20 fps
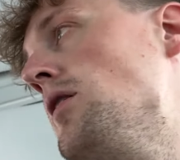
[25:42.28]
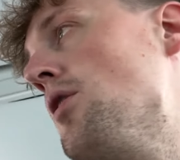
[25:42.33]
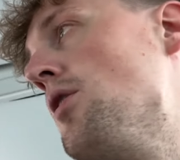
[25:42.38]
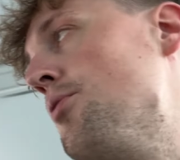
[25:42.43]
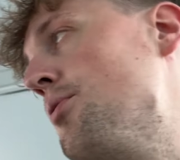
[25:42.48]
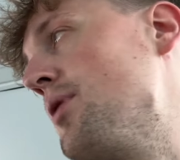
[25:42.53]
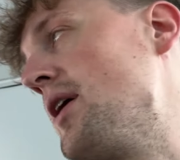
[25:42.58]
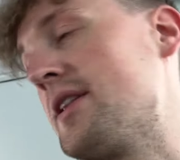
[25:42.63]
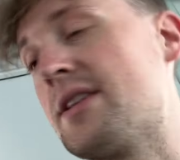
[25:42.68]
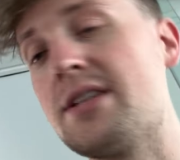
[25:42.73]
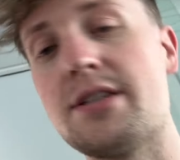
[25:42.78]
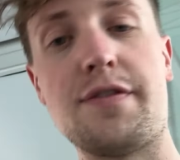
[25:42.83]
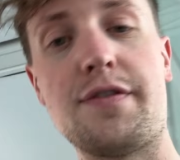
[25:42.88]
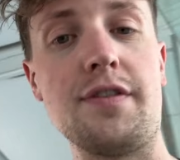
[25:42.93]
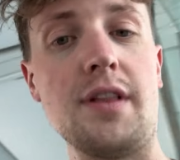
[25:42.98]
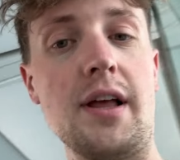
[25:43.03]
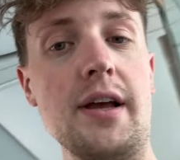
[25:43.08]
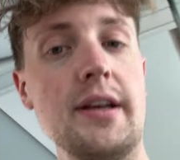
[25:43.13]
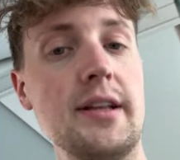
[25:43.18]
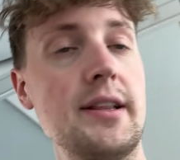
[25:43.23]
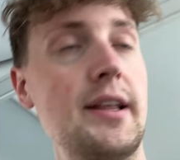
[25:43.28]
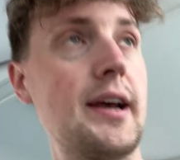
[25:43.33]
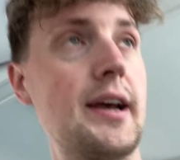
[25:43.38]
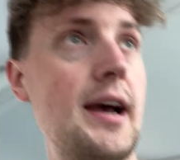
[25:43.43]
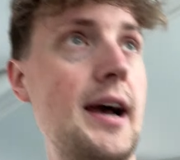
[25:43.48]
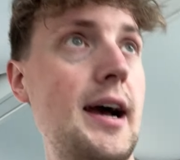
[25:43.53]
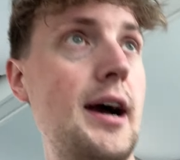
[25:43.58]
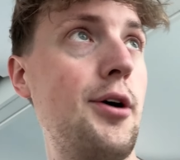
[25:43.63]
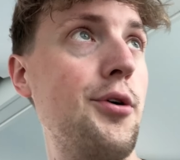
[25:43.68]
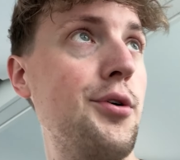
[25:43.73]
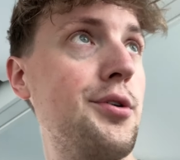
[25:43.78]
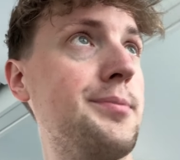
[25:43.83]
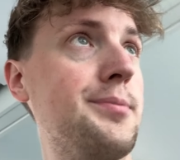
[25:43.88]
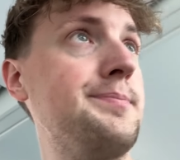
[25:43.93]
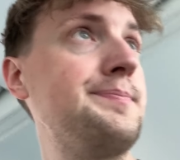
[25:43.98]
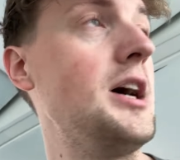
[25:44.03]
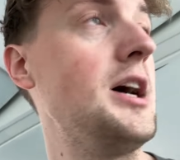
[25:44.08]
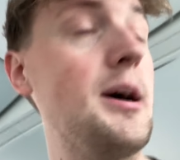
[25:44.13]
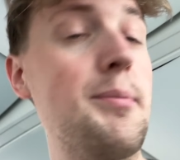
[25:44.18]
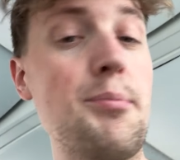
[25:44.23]
we got this flight in like an hour.
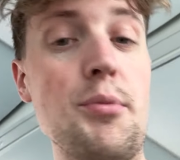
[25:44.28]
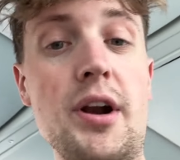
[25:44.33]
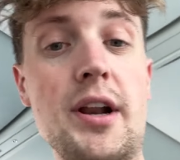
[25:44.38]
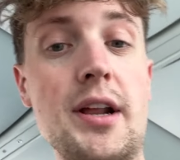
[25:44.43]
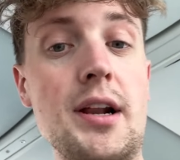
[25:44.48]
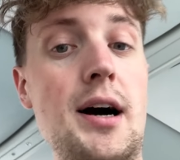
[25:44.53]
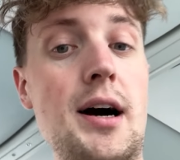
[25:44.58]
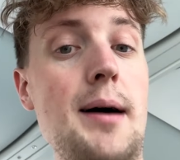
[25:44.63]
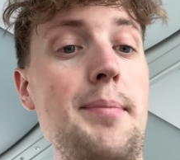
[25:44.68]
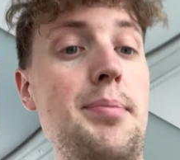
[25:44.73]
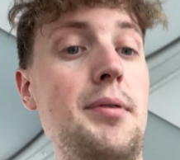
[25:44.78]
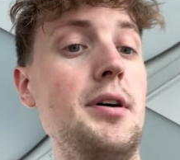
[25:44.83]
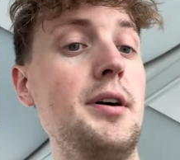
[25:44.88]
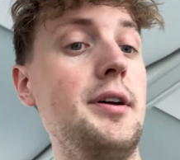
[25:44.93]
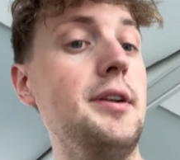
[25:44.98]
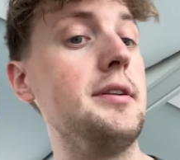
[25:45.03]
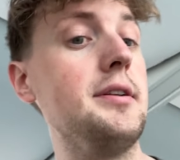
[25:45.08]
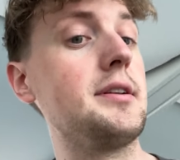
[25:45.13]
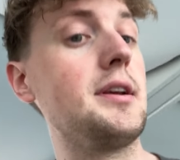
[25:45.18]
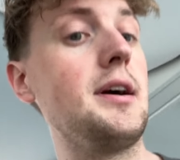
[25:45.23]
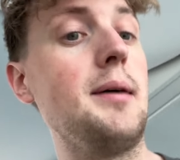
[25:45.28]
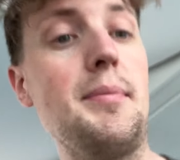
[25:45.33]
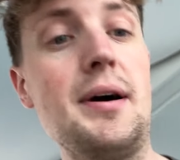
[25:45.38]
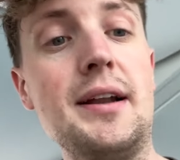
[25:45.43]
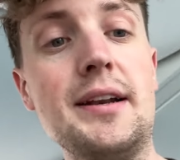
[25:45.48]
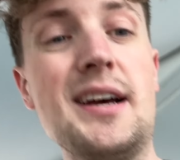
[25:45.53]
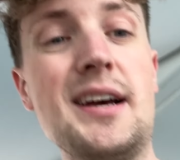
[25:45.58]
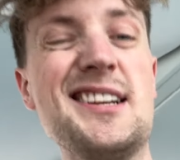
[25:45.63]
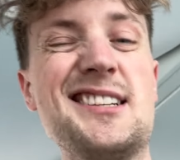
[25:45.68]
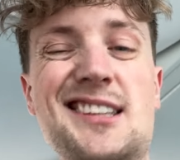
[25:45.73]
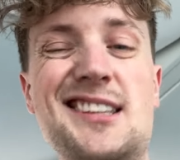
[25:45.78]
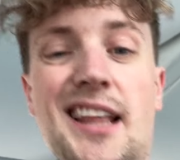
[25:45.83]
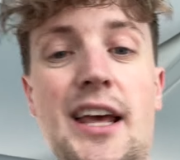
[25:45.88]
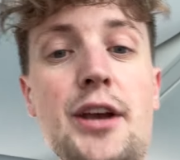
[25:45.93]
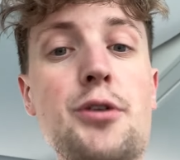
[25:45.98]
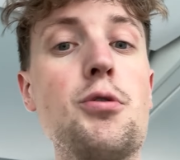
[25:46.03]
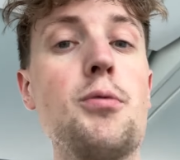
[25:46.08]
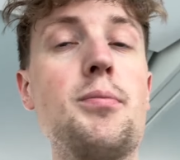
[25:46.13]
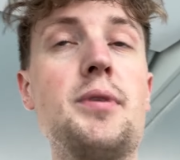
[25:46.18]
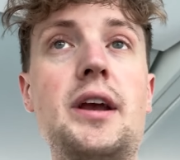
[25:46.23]
I'm ready to hop on. Got my nice
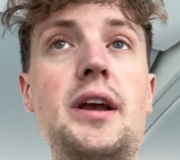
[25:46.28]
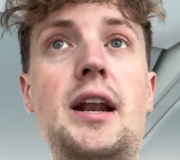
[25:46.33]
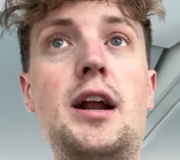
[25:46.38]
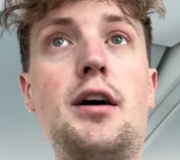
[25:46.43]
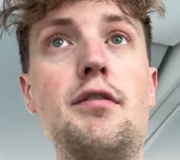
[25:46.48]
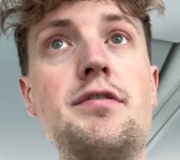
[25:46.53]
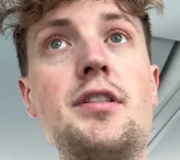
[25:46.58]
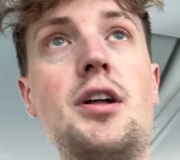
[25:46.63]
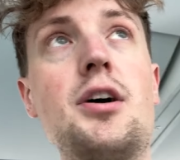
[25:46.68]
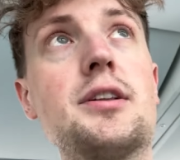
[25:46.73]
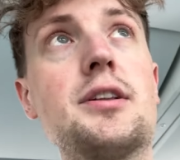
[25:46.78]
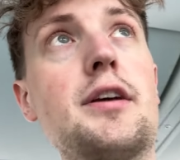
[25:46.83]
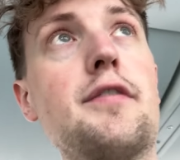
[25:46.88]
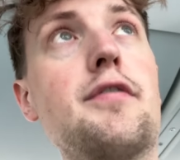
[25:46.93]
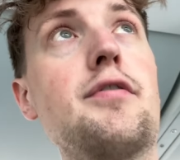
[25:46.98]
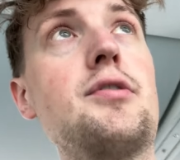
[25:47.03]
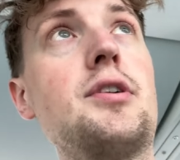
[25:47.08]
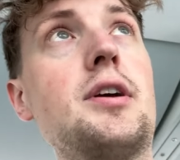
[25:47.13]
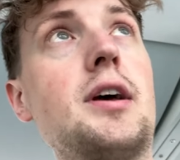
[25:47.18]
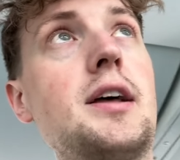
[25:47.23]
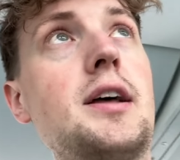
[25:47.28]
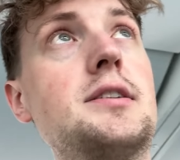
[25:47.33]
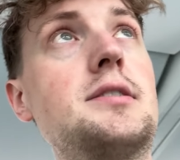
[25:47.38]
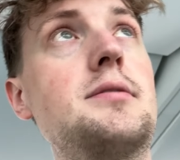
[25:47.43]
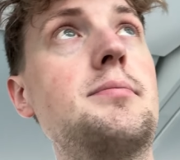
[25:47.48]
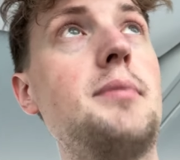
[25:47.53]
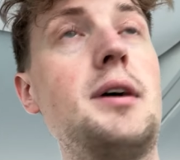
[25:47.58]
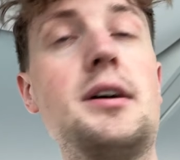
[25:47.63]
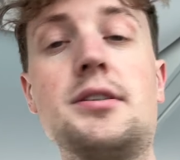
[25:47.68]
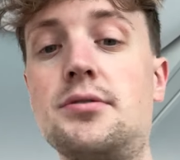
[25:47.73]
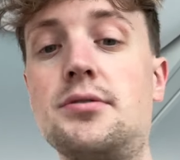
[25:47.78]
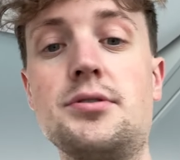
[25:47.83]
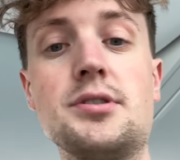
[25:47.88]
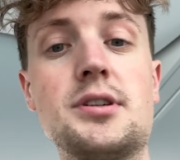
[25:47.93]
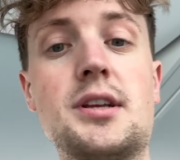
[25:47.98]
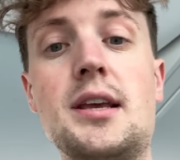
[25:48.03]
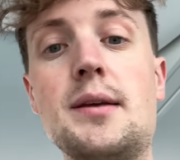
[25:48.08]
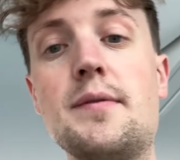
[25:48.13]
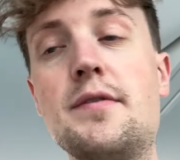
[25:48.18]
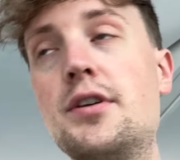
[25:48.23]
leg room again. I'll vlog that for you guys. Might as well
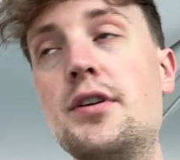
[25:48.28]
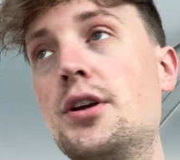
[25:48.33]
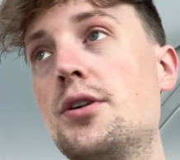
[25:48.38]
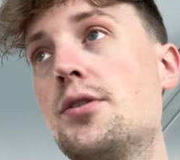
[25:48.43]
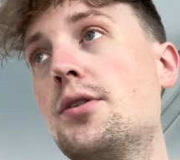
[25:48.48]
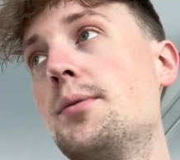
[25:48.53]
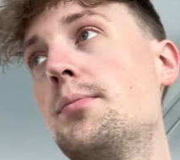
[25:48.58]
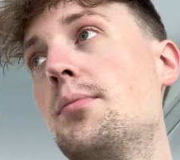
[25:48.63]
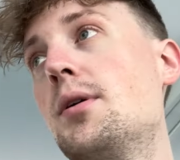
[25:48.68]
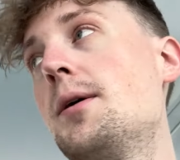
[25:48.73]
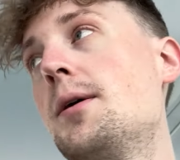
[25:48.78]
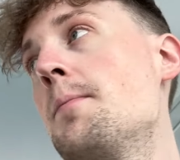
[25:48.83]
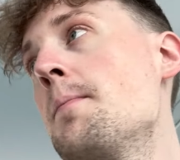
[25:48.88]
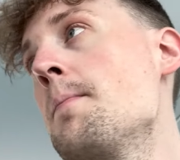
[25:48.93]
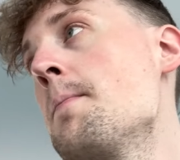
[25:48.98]
just keep videoing, but